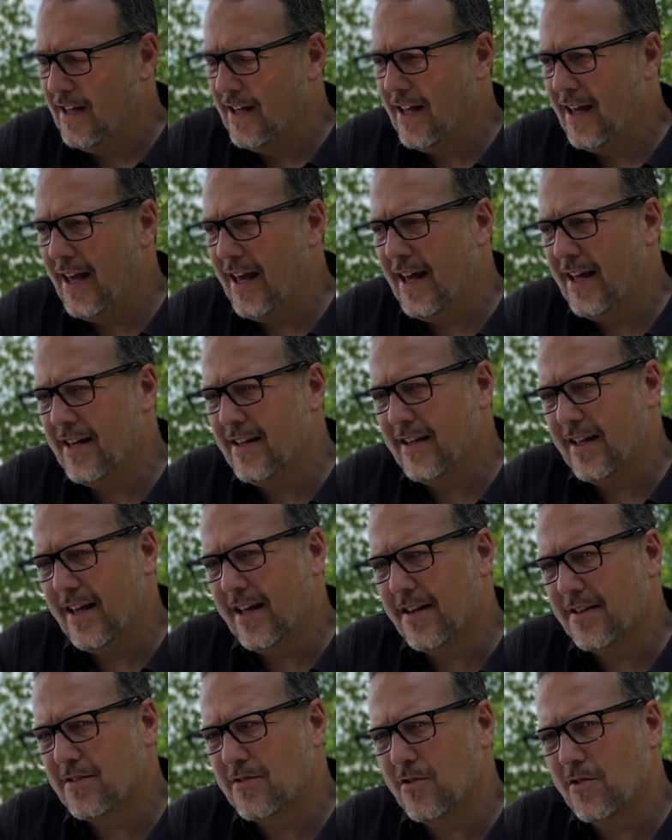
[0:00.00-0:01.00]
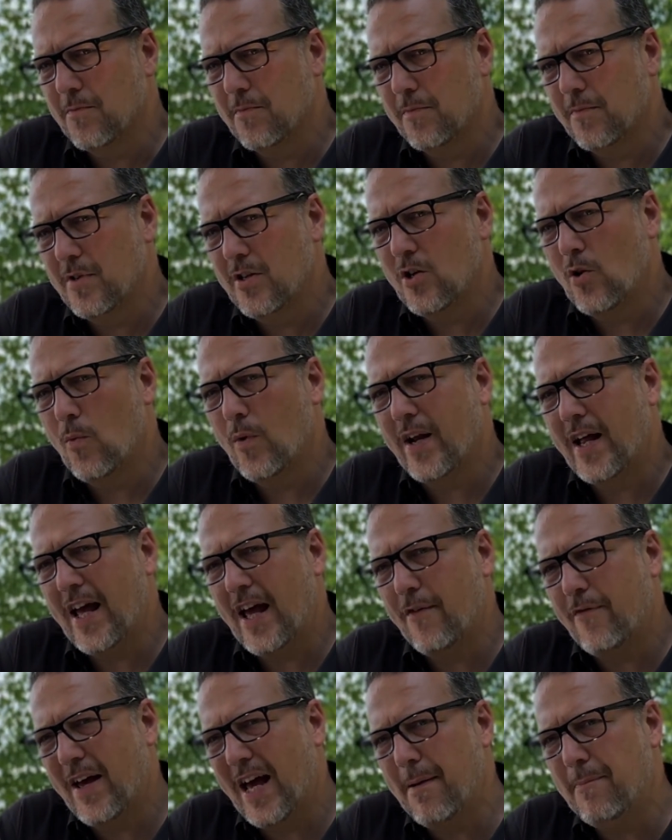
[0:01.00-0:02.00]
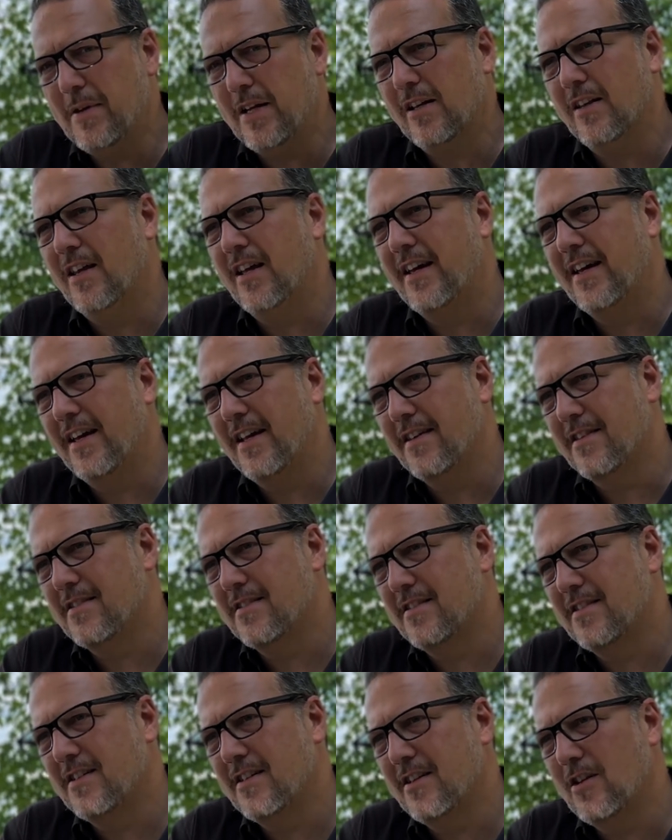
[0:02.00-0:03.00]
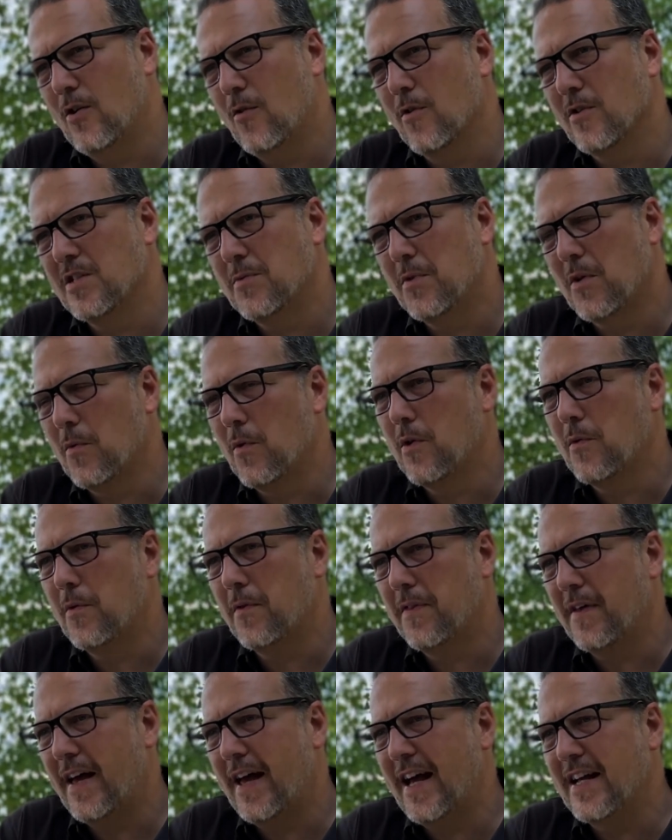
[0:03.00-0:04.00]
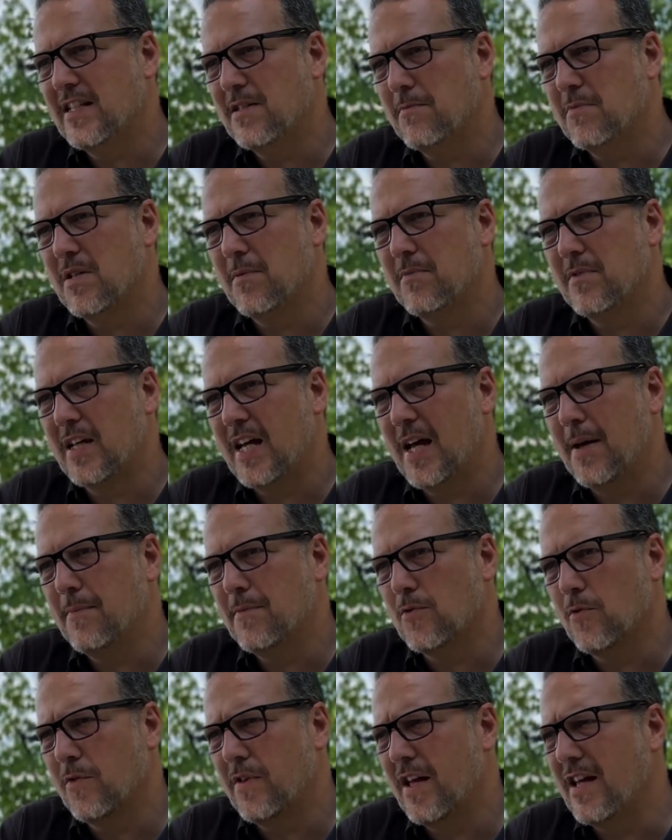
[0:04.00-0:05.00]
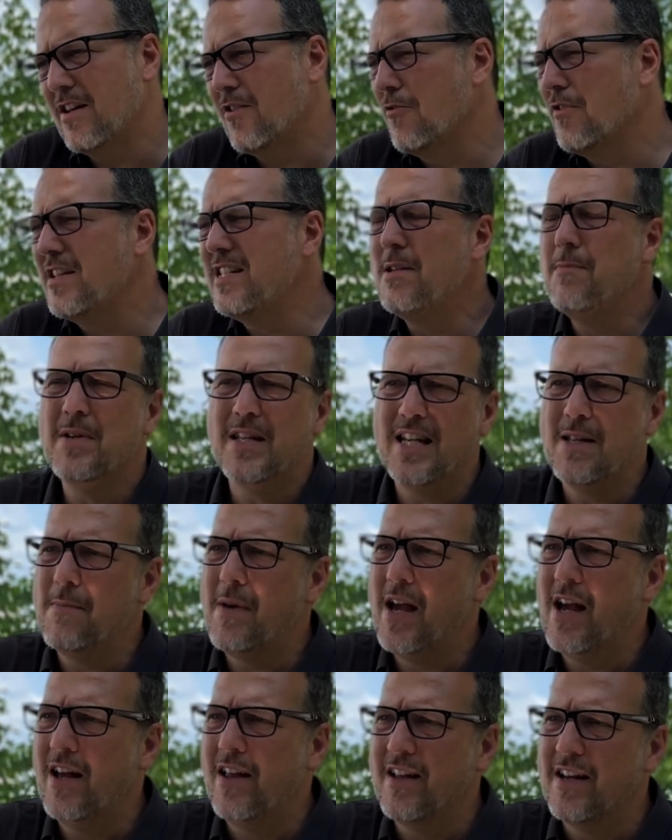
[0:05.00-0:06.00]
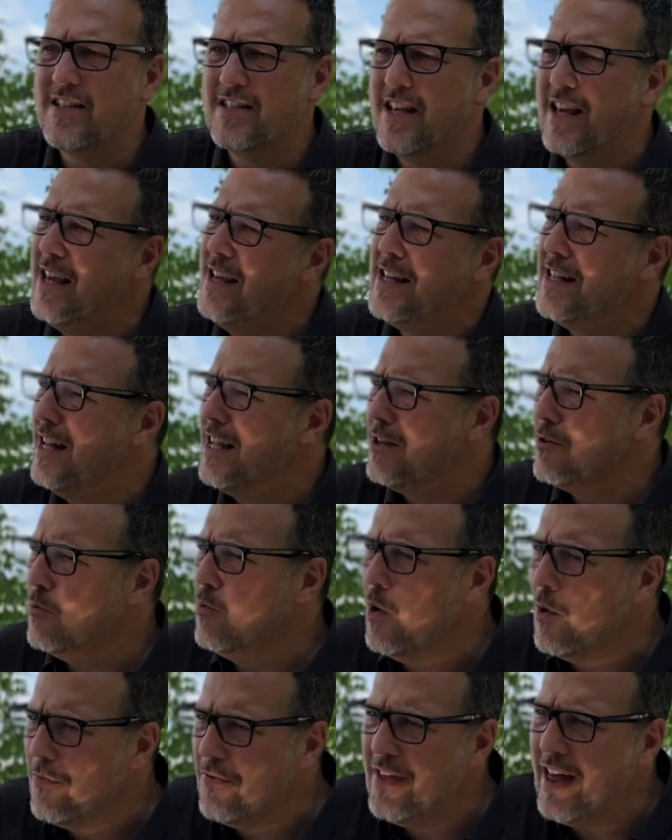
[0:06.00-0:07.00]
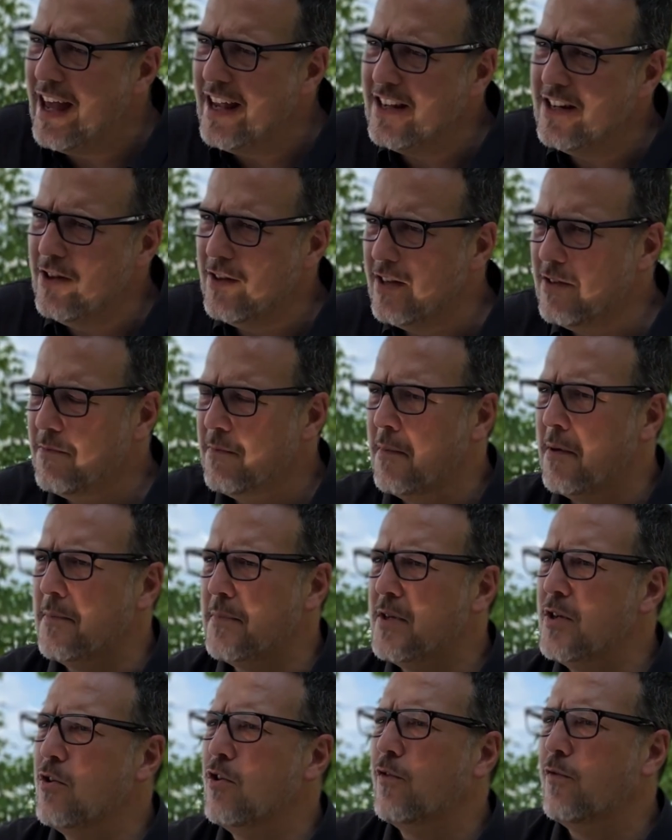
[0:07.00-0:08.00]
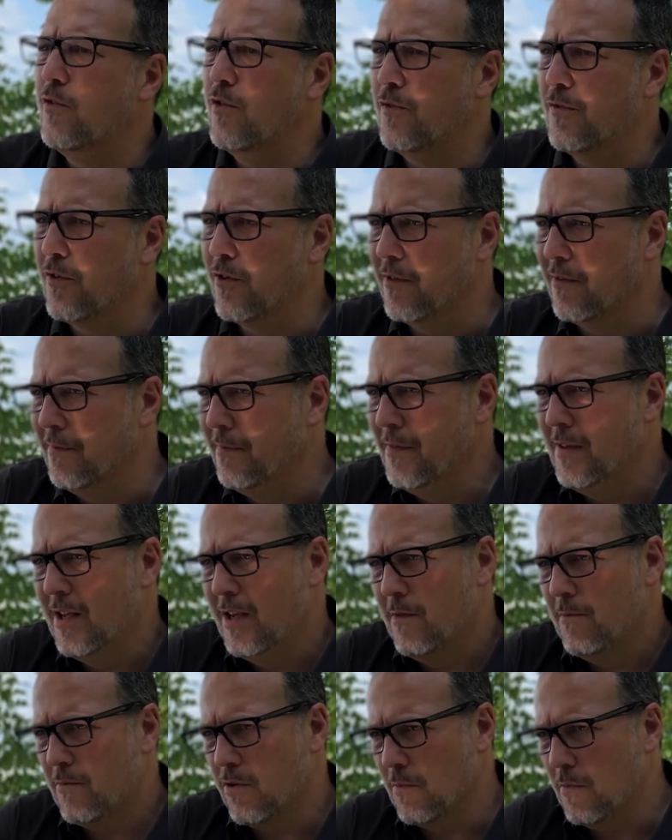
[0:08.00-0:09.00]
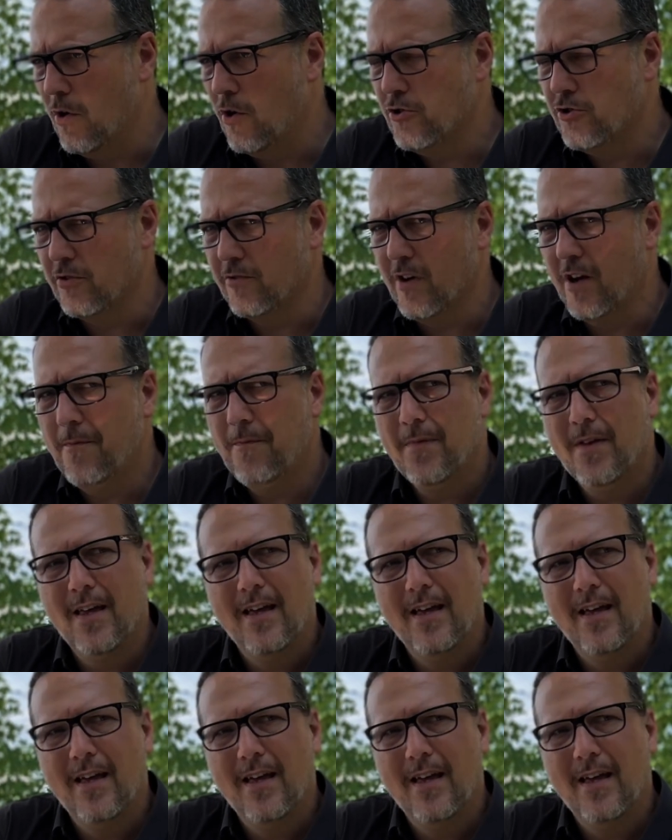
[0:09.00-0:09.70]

And at a certain, you know, when I have happy clients, you know, or someone I work with, I ask them sometimes, or they send me an email and I say, hey, can I quote that? You know, that might be useful for promotion, right?